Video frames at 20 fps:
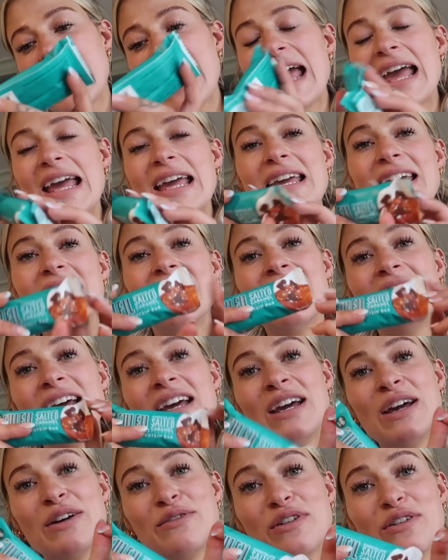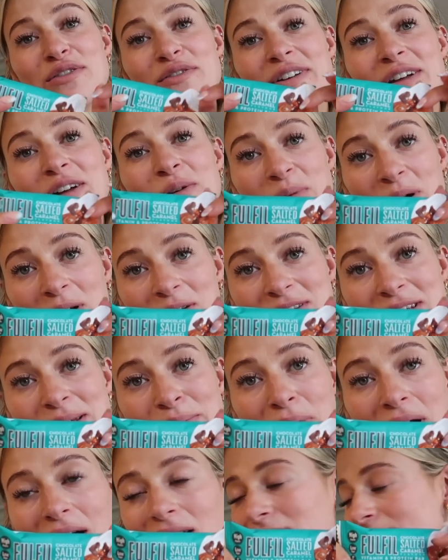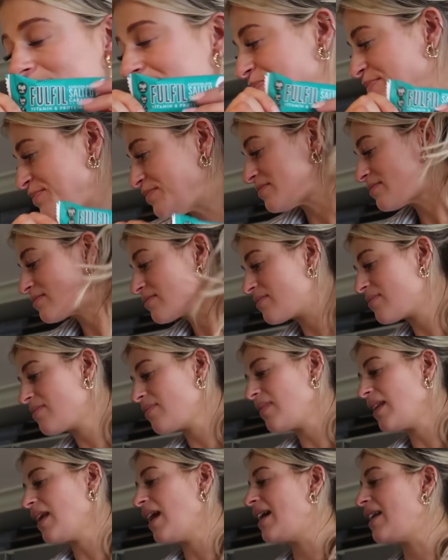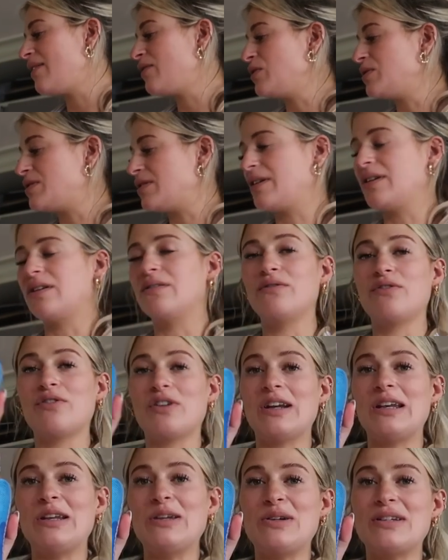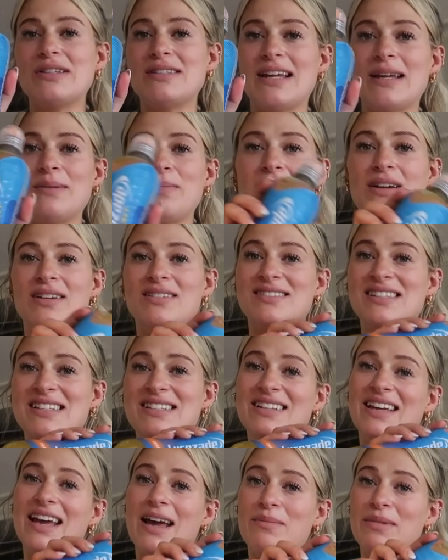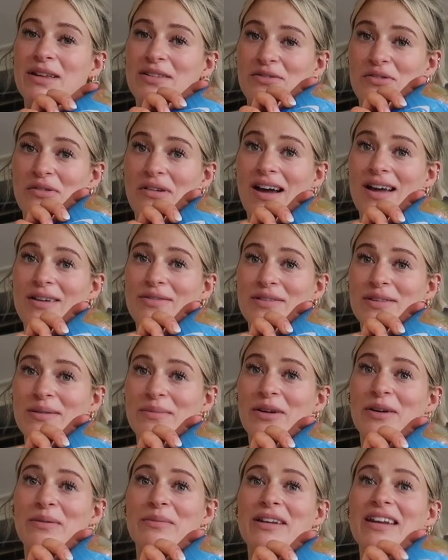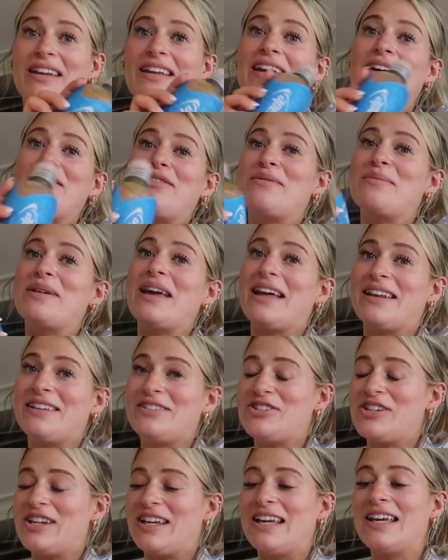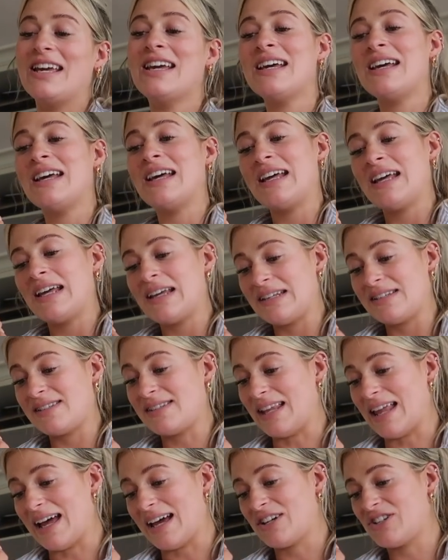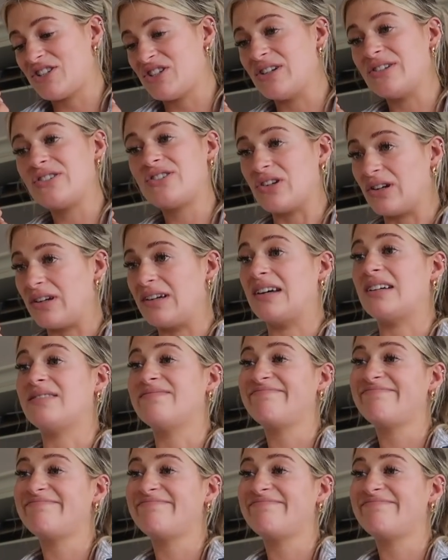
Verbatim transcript: a Fulfill protein bar, and I've also gone for a Lucozade, because these are getting me through life at the moment and giving me energy slash sugar.